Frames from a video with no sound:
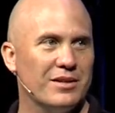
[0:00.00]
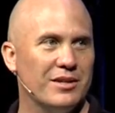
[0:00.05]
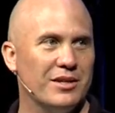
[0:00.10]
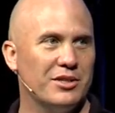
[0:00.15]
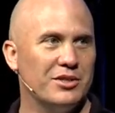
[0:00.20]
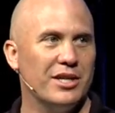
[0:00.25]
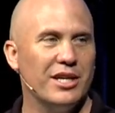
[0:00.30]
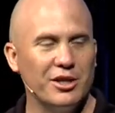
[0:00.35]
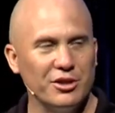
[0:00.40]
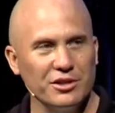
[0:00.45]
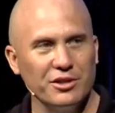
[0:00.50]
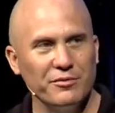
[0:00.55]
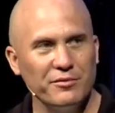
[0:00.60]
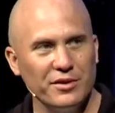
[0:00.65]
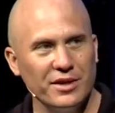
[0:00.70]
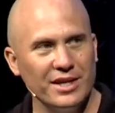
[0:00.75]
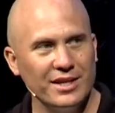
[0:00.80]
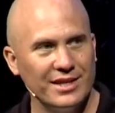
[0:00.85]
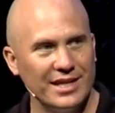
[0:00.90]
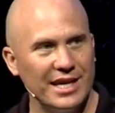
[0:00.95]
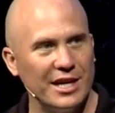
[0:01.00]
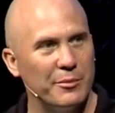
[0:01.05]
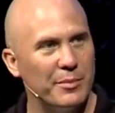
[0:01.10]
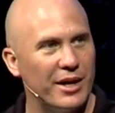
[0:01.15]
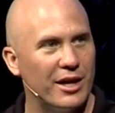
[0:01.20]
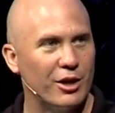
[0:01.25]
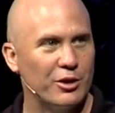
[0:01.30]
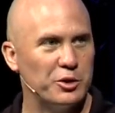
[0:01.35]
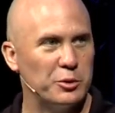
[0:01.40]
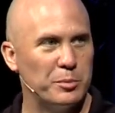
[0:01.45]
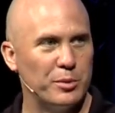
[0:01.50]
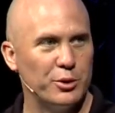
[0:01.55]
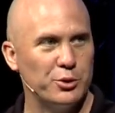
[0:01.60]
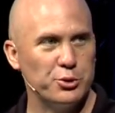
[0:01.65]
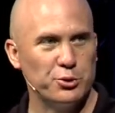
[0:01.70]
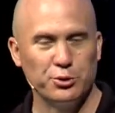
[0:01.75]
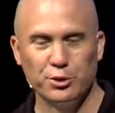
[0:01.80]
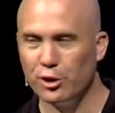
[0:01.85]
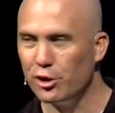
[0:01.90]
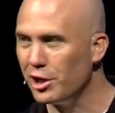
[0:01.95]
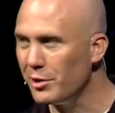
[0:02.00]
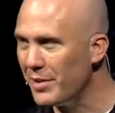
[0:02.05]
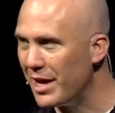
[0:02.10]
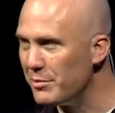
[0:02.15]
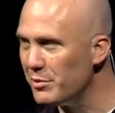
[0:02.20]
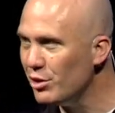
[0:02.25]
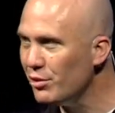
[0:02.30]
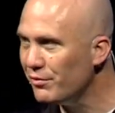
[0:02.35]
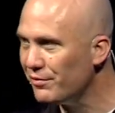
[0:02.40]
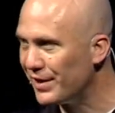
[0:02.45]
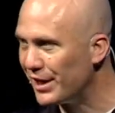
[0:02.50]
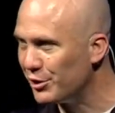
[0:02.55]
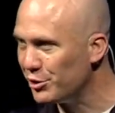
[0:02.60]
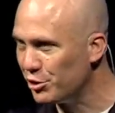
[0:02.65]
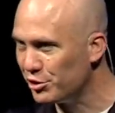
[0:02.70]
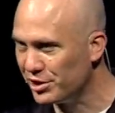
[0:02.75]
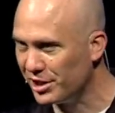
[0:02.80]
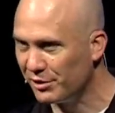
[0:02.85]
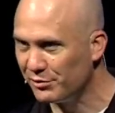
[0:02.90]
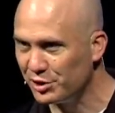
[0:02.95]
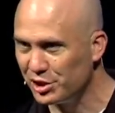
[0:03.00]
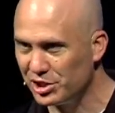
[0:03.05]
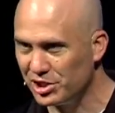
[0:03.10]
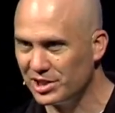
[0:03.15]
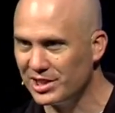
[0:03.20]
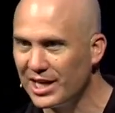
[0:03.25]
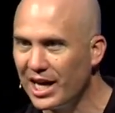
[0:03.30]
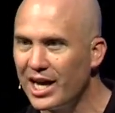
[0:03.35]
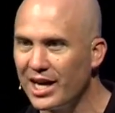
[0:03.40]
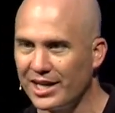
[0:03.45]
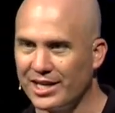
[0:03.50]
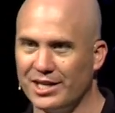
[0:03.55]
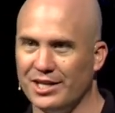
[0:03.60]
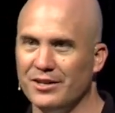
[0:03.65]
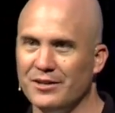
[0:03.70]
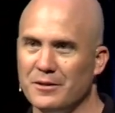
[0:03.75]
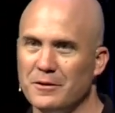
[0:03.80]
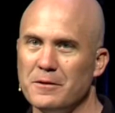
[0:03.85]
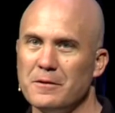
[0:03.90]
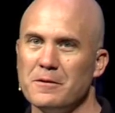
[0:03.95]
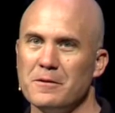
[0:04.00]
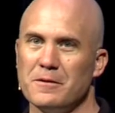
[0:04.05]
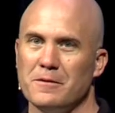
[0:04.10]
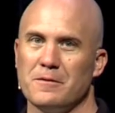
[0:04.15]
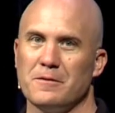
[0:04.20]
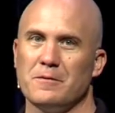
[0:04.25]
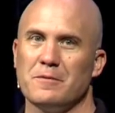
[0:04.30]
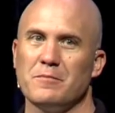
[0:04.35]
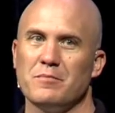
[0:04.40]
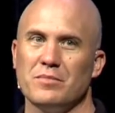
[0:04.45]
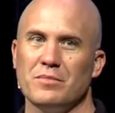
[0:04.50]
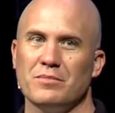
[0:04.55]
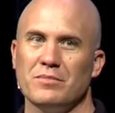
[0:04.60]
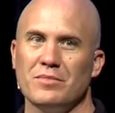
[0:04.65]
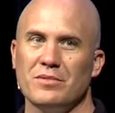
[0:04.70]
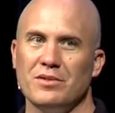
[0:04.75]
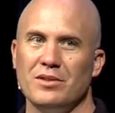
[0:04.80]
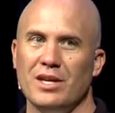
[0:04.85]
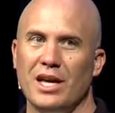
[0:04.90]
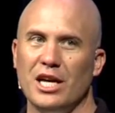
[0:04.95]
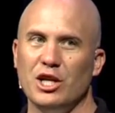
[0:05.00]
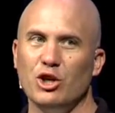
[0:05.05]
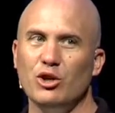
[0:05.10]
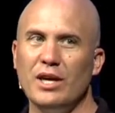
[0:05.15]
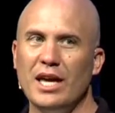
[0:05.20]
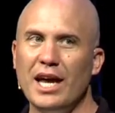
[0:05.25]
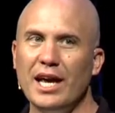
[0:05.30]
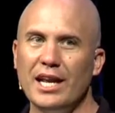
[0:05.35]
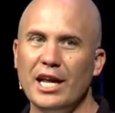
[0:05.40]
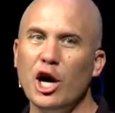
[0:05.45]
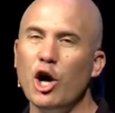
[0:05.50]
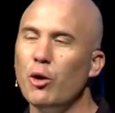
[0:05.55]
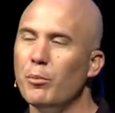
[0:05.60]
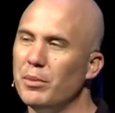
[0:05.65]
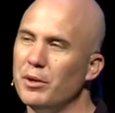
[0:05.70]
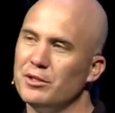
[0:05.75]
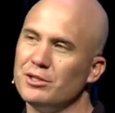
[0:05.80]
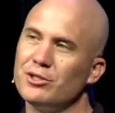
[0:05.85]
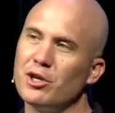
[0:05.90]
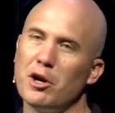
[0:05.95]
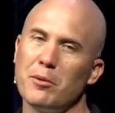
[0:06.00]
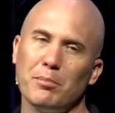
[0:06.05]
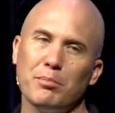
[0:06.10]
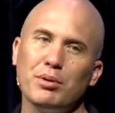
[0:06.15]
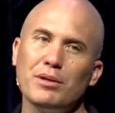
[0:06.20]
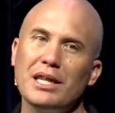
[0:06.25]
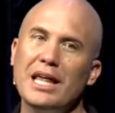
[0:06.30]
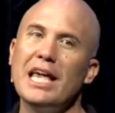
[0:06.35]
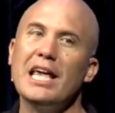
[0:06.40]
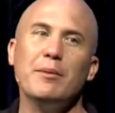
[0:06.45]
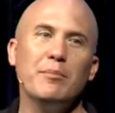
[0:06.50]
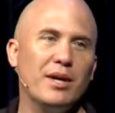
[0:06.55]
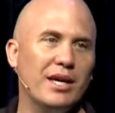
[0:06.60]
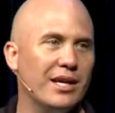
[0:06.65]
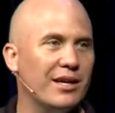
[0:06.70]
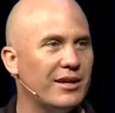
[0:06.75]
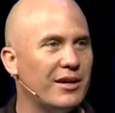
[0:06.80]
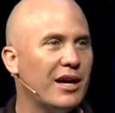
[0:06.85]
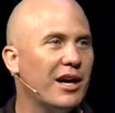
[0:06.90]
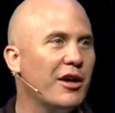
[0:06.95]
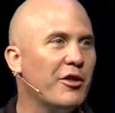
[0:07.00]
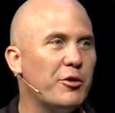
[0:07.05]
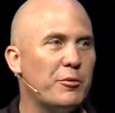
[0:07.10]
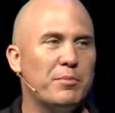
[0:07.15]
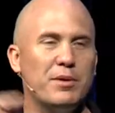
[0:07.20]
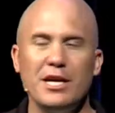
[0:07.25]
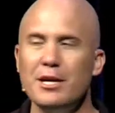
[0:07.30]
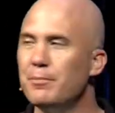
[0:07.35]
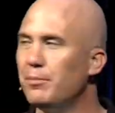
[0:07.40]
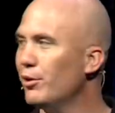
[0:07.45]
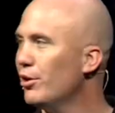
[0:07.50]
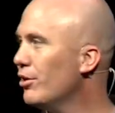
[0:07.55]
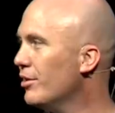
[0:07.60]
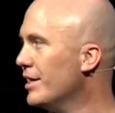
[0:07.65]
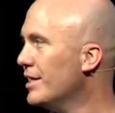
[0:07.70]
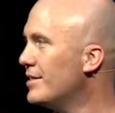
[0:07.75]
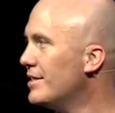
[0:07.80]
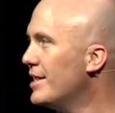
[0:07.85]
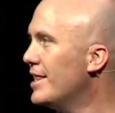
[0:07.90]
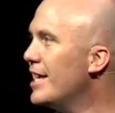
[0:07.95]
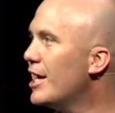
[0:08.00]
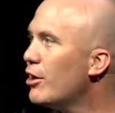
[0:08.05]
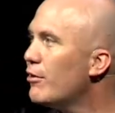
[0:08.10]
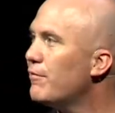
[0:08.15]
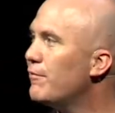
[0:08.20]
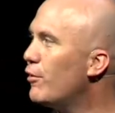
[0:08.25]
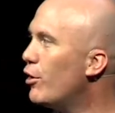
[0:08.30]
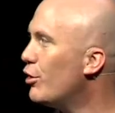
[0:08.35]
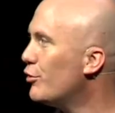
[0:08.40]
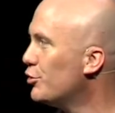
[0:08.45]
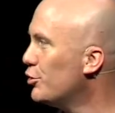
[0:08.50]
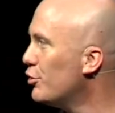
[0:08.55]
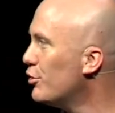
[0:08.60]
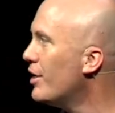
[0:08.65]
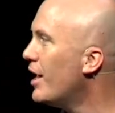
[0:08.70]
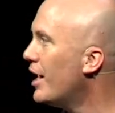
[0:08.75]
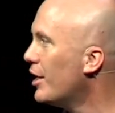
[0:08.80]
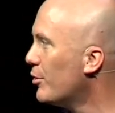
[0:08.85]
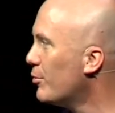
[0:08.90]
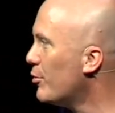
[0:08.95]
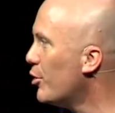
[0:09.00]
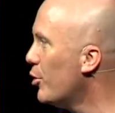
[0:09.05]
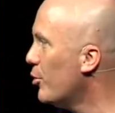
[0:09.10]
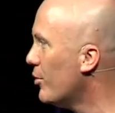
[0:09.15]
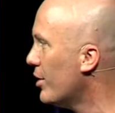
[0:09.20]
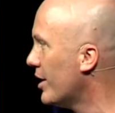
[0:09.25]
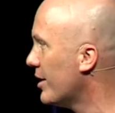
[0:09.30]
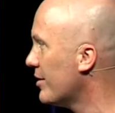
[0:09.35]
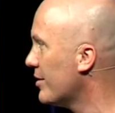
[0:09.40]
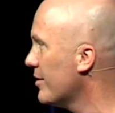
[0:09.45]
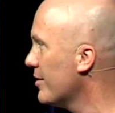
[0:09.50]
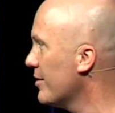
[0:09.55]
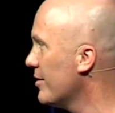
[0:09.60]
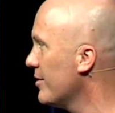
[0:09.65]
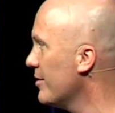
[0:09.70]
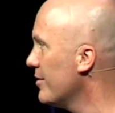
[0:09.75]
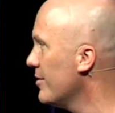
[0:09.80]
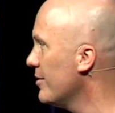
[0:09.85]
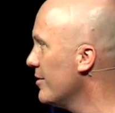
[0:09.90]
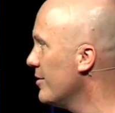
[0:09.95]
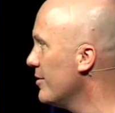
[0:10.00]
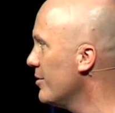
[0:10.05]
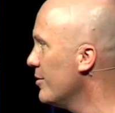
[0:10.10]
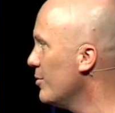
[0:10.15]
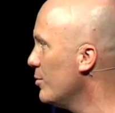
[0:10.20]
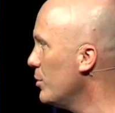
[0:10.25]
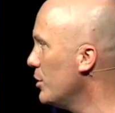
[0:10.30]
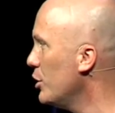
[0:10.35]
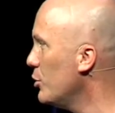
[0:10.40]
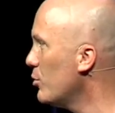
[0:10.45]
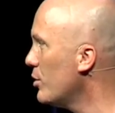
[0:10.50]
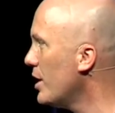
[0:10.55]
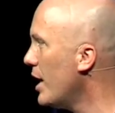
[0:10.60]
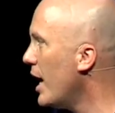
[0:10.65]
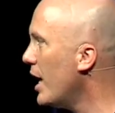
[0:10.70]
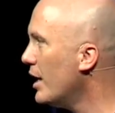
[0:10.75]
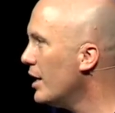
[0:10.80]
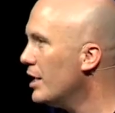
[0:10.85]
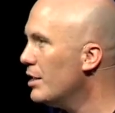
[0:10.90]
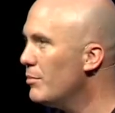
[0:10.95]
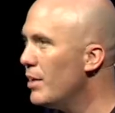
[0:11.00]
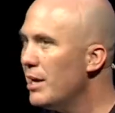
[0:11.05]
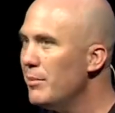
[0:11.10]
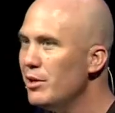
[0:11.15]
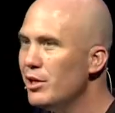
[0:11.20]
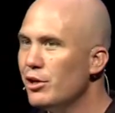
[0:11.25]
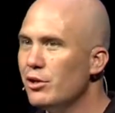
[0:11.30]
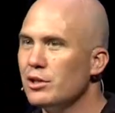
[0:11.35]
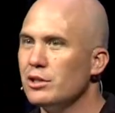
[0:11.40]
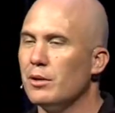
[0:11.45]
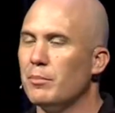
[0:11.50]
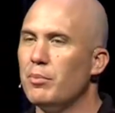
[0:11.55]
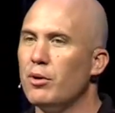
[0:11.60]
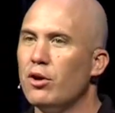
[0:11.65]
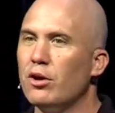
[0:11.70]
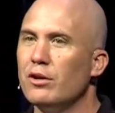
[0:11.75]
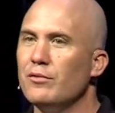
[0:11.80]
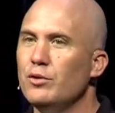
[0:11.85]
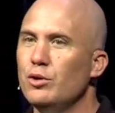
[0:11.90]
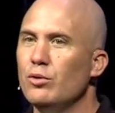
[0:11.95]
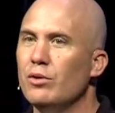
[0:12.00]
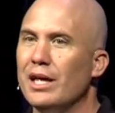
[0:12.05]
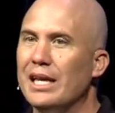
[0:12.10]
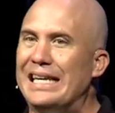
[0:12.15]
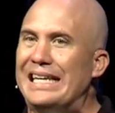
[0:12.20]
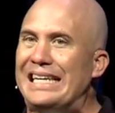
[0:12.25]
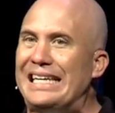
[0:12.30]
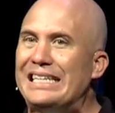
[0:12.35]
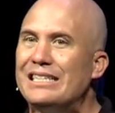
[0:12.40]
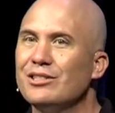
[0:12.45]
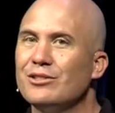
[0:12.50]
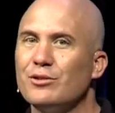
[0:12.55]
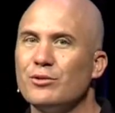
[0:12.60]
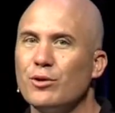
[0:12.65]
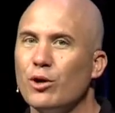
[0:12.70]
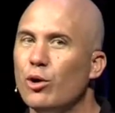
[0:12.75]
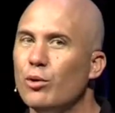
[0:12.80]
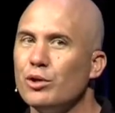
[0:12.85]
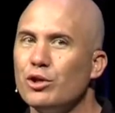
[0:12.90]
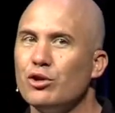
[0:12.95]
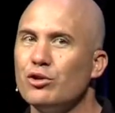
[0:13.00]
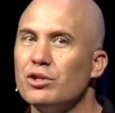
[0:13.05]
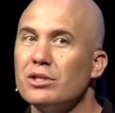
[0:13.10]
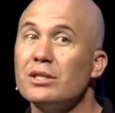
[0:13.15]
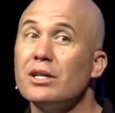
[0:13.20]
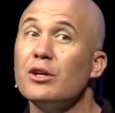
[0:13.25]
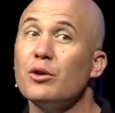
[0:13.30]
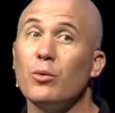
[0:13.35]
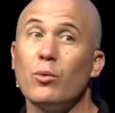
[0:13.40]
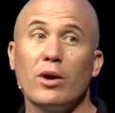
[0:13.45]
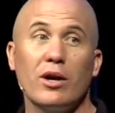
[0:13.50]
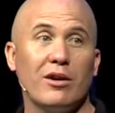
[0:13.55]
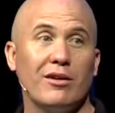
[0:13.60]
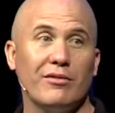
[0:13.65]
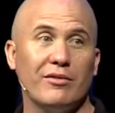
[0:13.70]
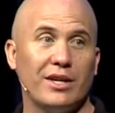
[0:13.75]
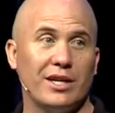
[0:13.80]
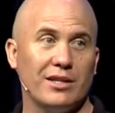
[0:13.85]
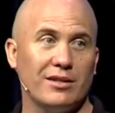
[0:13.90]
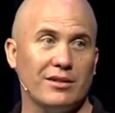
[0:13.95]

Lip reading: You see, here's the funny thing about our spiritual journey. Maybe you found yourself stuck. And you can't help but start blaming other people. It's their fault you're not growing. When in reality, maybe there's a part of you that needs to grow and you're just unaware of it.